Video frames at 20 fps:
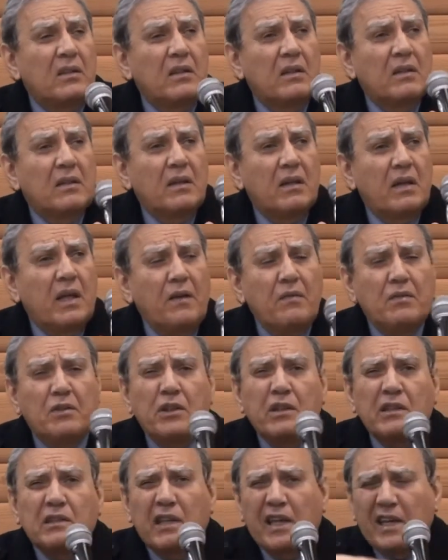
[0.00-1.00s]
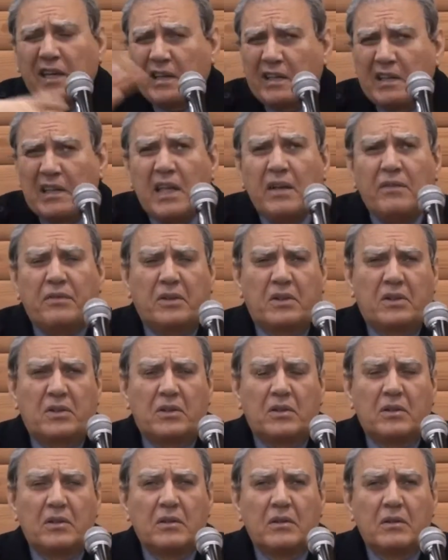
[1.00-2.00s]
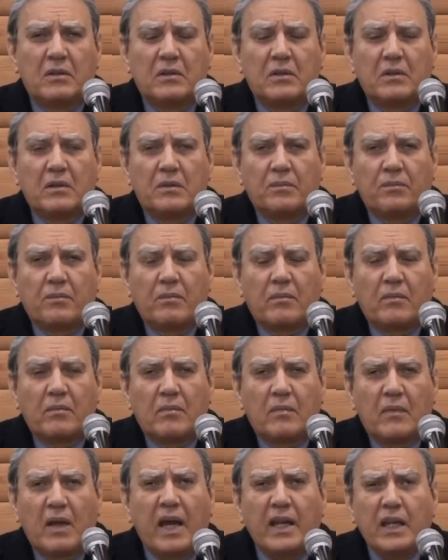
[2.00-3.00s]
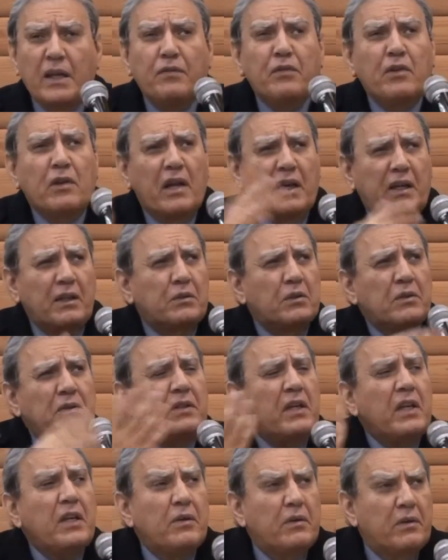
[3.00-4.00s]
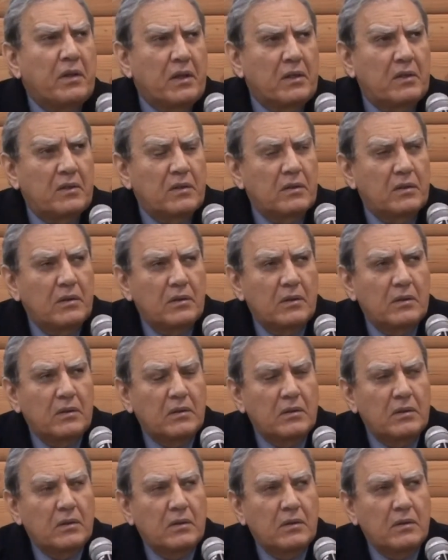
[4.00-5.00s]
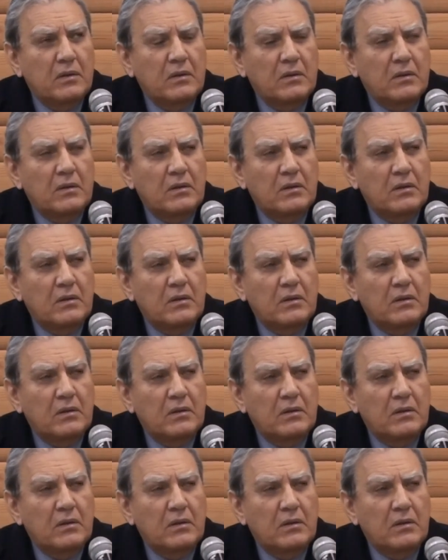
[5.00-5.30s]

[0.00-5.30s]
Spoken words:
Try it. If you don't like it, leave it. And if you like it, continue it.